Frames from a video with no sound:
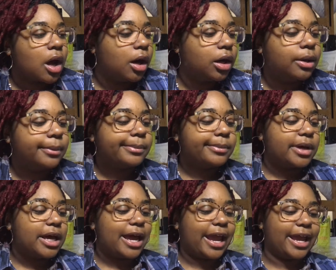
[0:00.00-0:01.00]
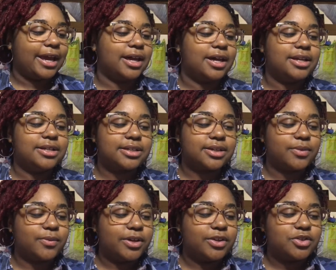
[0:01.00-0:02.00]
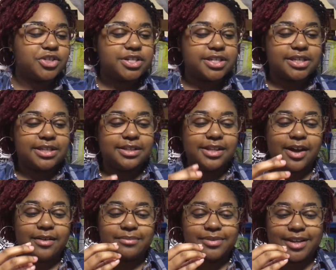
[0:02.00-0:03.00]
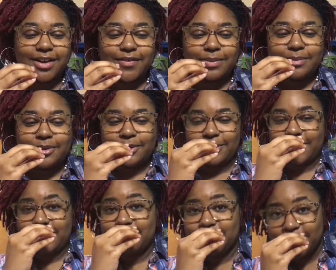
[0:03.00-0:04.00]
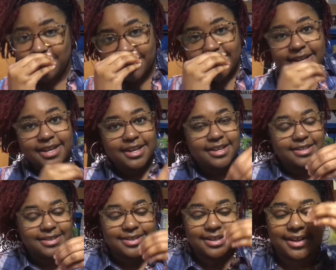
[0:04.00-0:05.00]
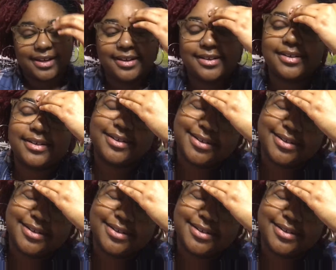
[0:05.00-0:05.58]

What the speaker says: and when you just unplug from your community, it was like